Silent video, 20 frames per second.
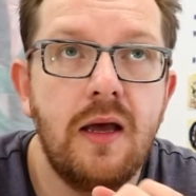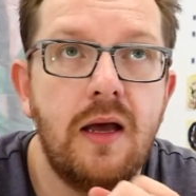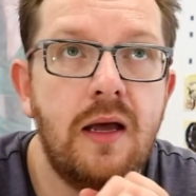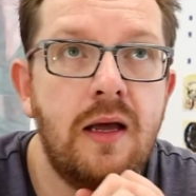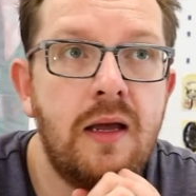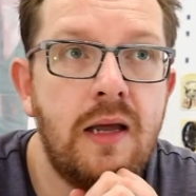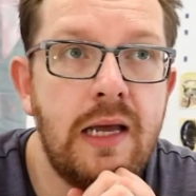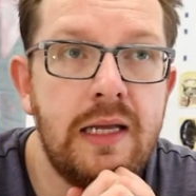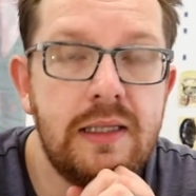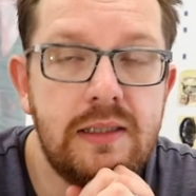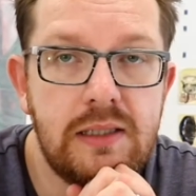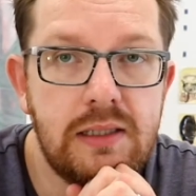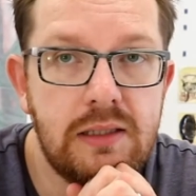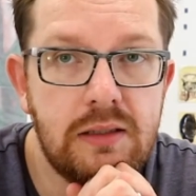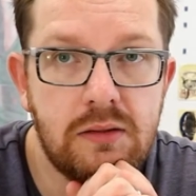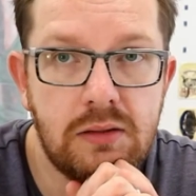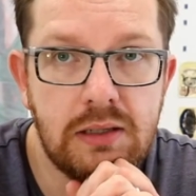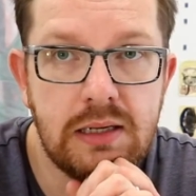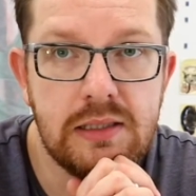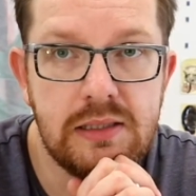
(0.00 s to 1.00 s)
at
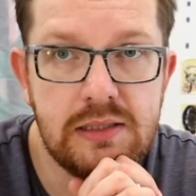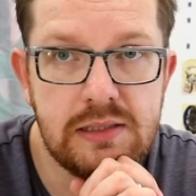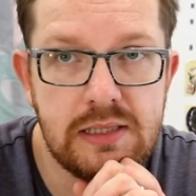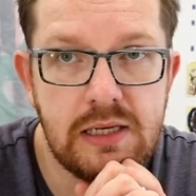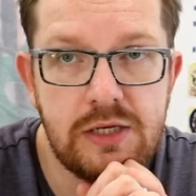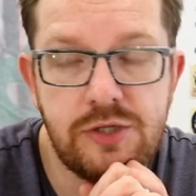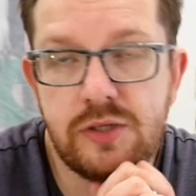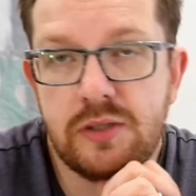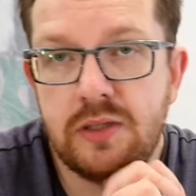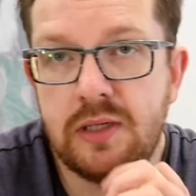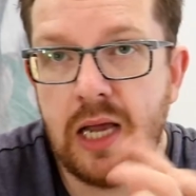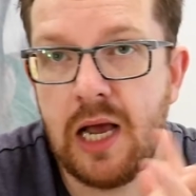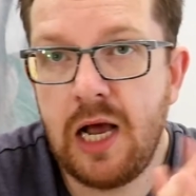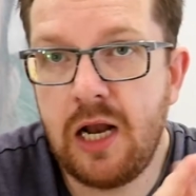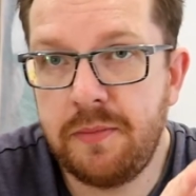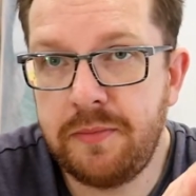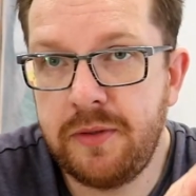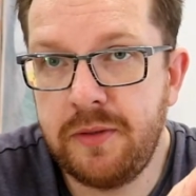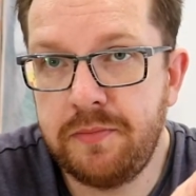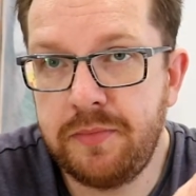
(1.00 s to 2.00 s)
their organization,
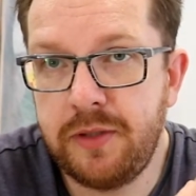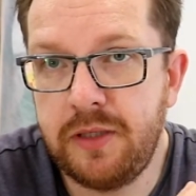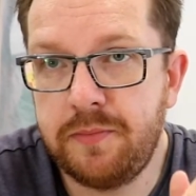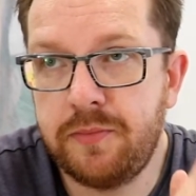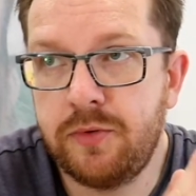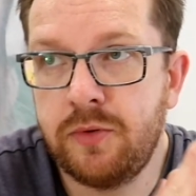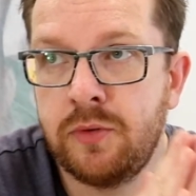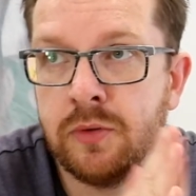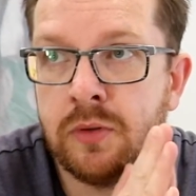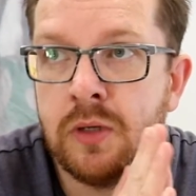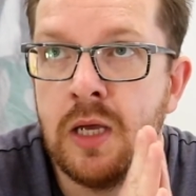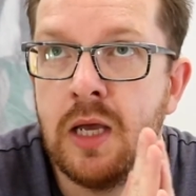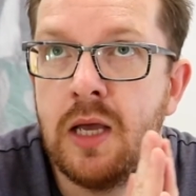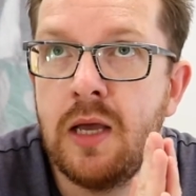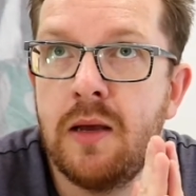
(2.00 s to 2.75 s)
helping people.